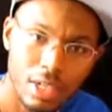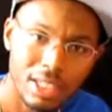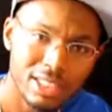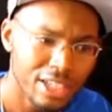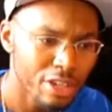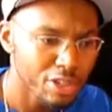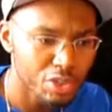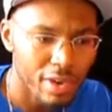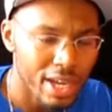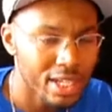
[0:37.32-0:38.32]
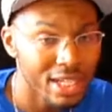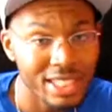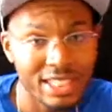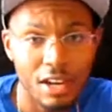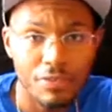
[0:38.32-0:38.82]
Tears raining
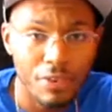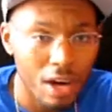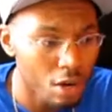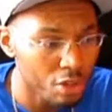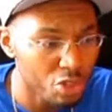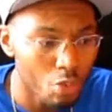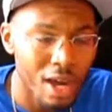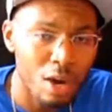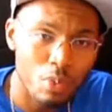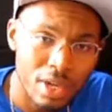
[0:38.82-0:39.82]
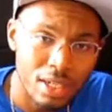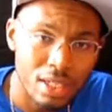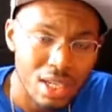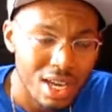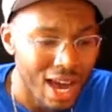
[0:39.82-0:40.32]
as I fall, throughout winter,
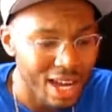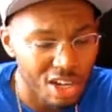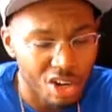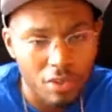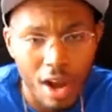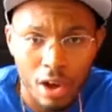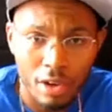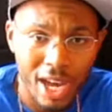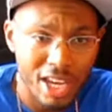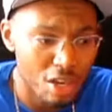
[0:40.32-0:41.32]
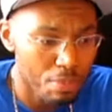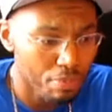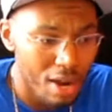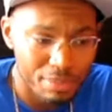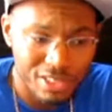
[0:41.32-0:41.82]
I done crawled. I hear
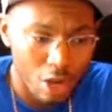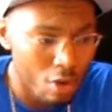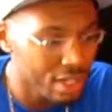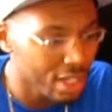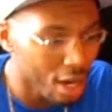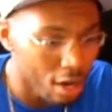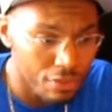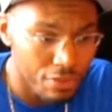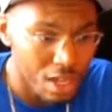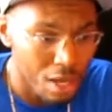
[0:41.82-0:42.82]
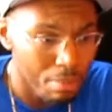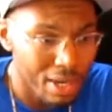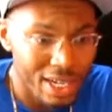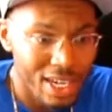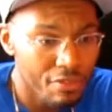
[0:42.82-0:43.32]
props on and off, but
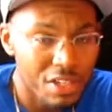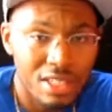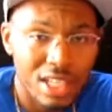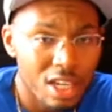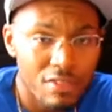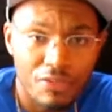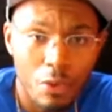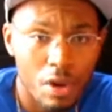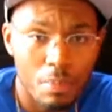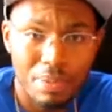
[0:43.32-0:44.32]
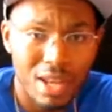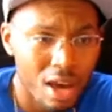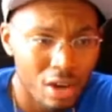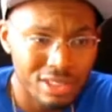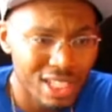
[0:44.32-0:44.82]
I never did it for
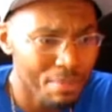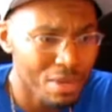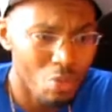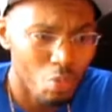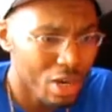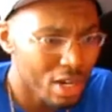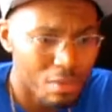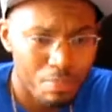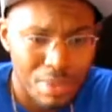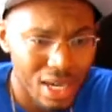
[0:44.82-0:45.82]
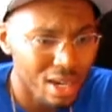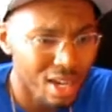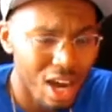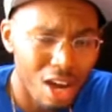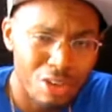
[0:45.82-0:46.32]
applause. I've been with a bigger
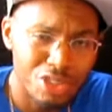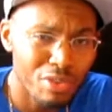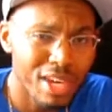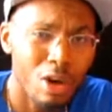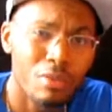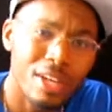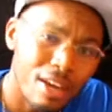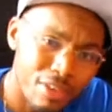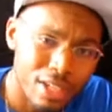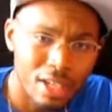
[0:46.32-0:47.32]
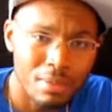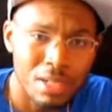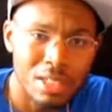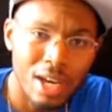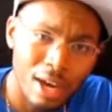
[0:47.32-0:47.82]
cause, you ain't gonna never hear
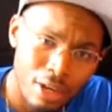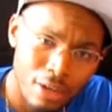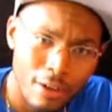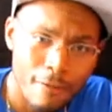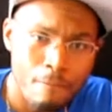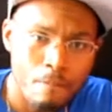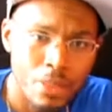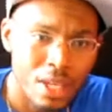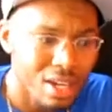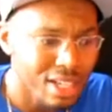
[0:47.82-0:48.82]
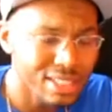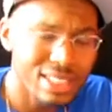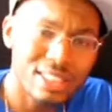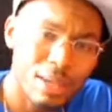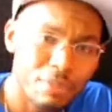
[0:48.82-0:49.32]
me, dawg. Cause
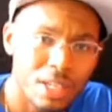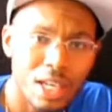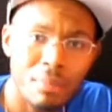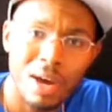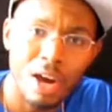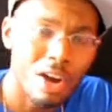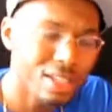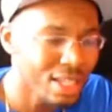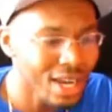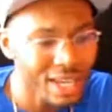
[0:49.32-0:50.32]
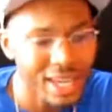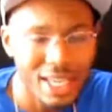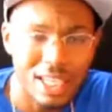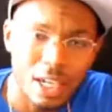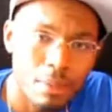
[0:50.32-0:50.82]
there's something in my heart that I
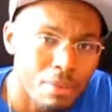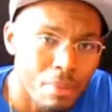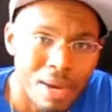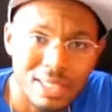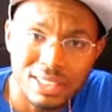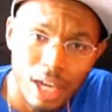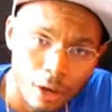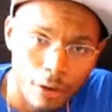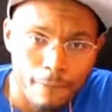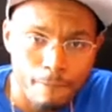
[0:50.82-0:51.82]
can't get up in my talk.